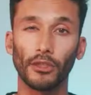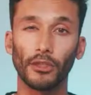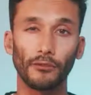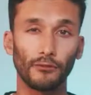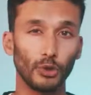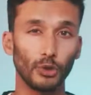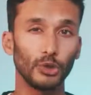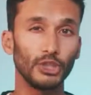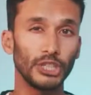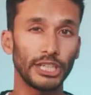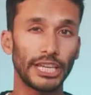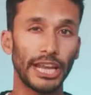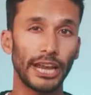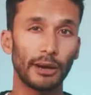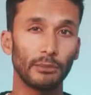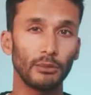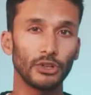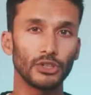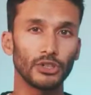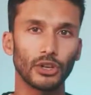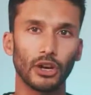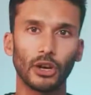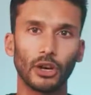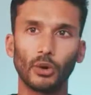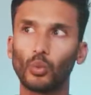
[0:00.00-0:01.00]
Fuji
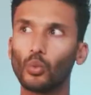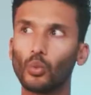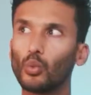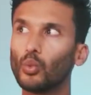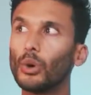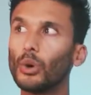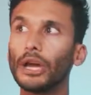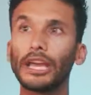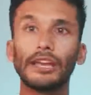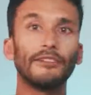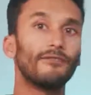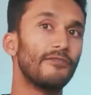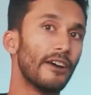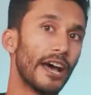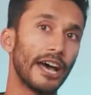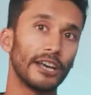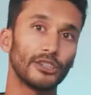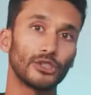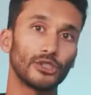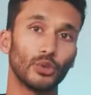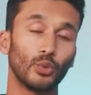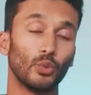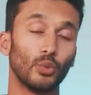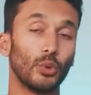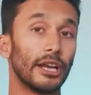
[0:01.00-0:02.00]
cameras are way
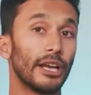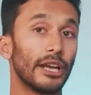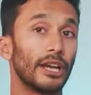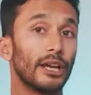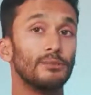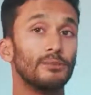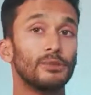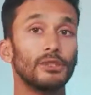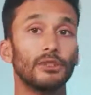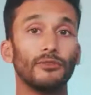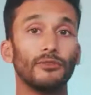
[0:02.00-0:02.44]
faster when it comes to